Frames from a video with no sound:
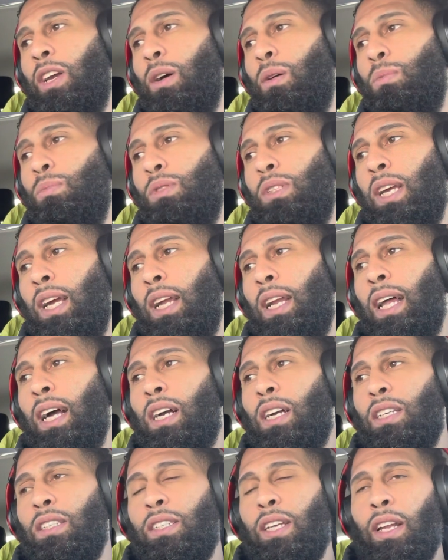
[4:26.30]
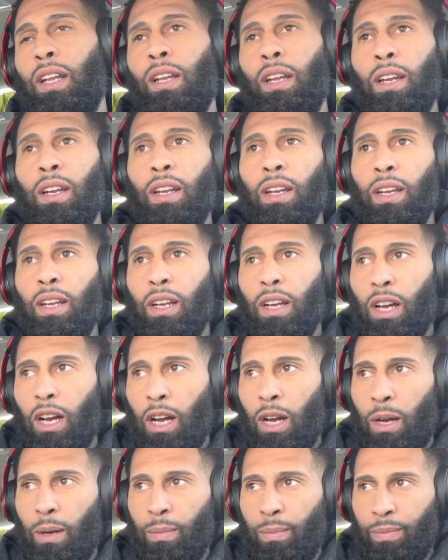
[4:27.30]
get what I'm saying? Like I said,
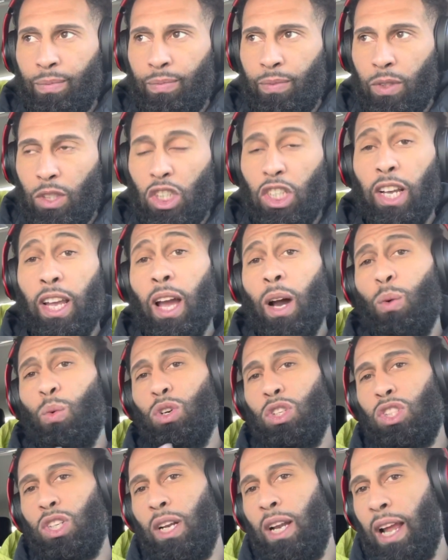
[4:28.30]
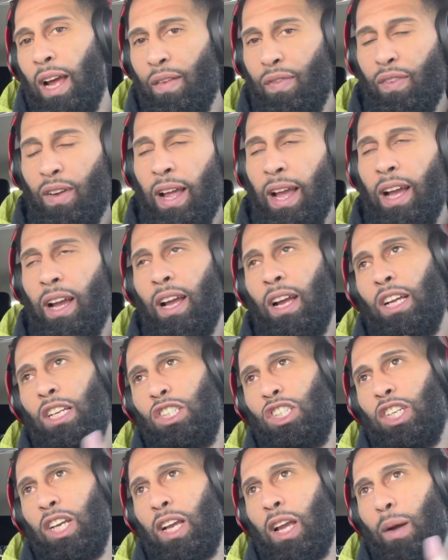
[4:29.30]
um, check out What's Your Life Like and
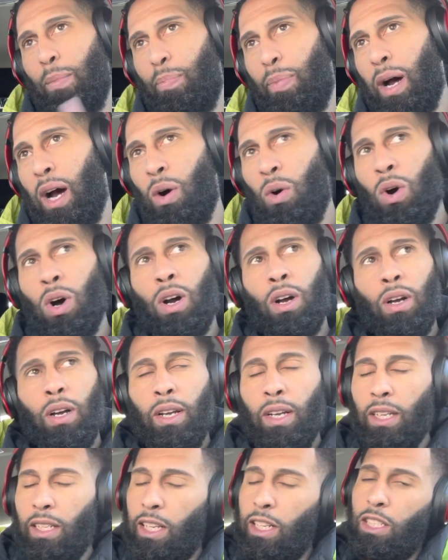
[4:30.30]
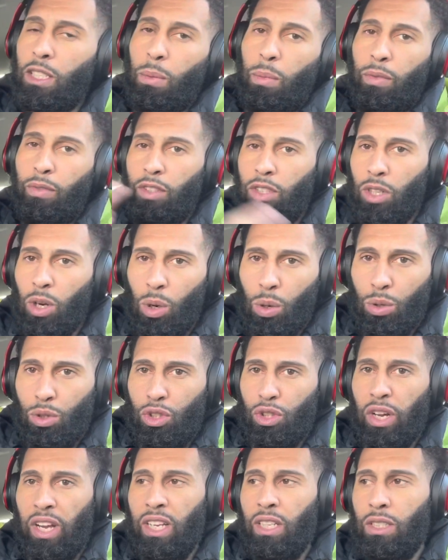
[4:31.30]
check out Power. There's some of his old
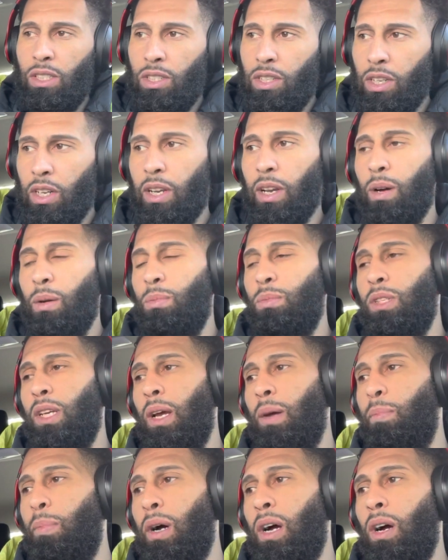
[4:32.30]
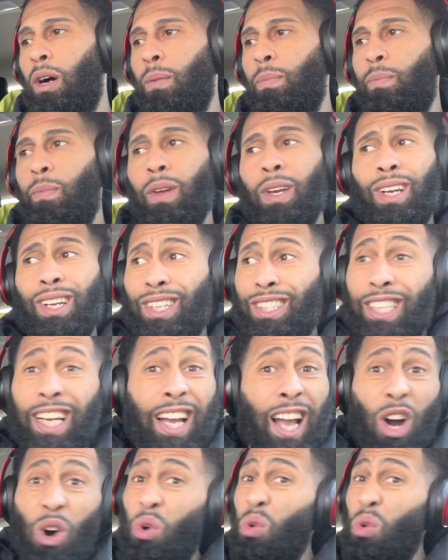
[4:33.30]
joints, you get what I'm saying? But um, check out